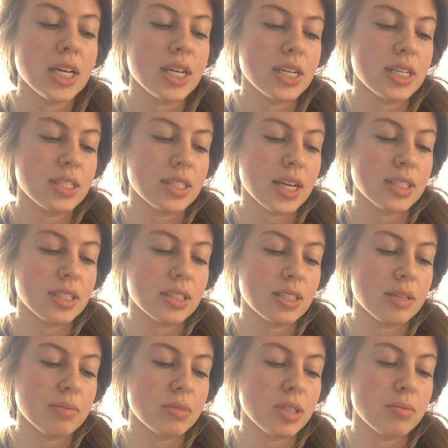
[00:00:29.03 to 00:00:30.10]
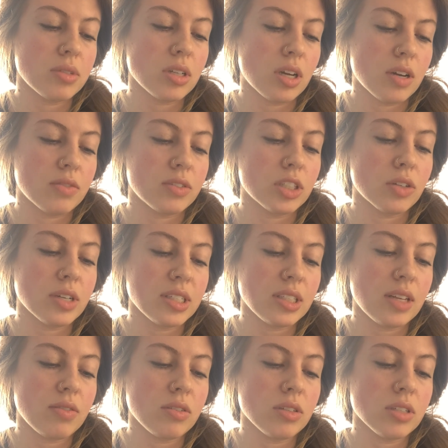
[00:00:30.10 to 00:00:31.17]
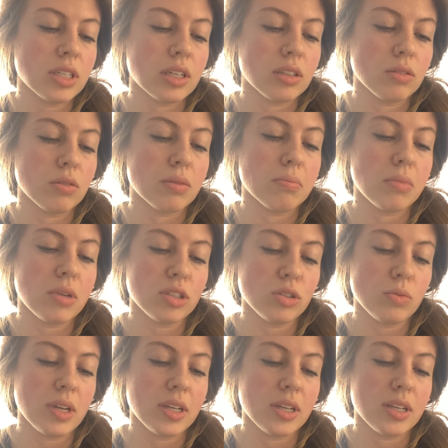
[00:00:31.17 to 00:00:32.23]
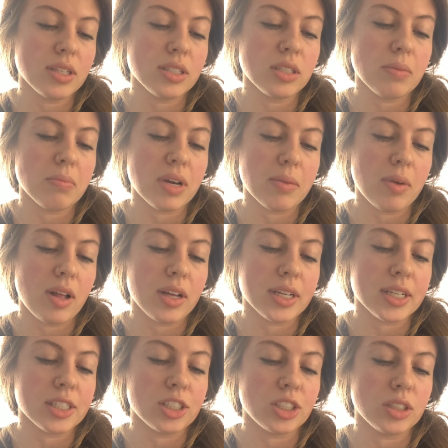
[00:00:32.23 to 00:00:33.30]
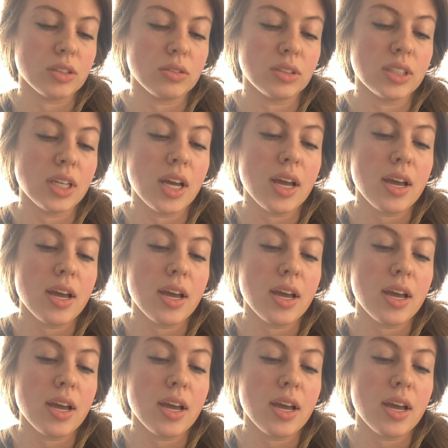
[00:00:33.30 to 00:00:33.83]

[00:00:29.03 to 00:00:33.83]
Signs and symptoms of decreased levels include muscle weakness, metabolic issues,